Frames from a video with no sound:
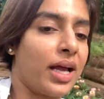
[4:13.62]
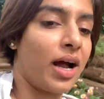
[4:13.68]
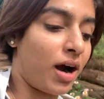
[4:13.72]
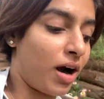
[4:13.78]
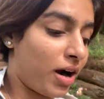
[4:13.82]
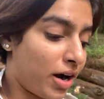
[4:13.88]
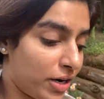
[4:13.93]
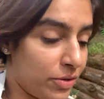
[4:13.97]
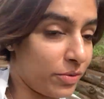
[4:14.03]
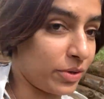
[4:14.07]

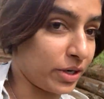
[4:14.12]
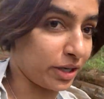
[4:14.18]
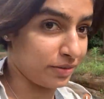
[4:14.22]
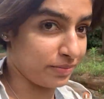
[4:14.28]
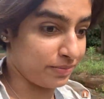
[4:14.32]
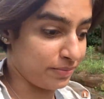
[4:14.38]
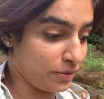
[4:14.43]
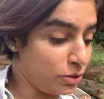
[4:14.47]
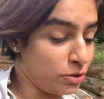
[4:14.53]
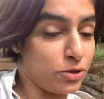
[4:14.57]
hard work
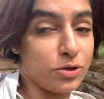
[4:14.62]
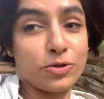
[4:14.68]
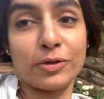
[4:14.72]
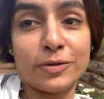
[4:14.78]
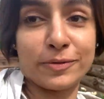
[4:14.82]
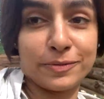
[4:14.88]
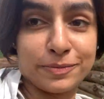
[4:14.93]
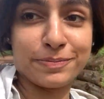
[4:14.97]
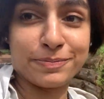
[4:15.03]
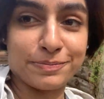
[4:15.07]
you do,
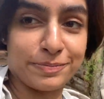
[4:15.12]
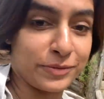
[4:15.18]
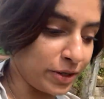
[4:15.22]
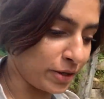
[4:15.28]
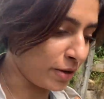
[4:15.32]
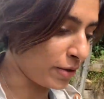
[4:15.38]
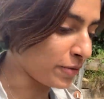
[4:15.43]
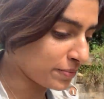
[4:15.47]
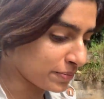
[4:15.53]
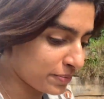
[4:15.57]
you
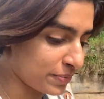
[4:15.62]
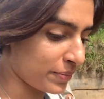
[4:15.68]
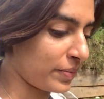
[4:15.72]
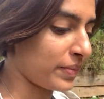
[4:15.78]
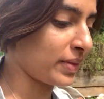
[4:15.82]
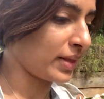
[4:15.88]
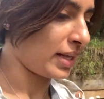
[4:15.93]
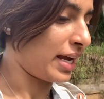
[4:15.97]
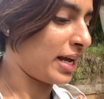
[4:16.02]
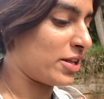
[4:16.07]
know,
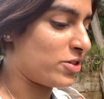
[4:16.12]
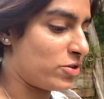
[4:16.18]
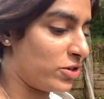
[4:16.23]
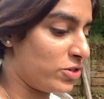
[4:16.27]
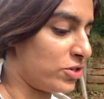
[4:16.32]
and to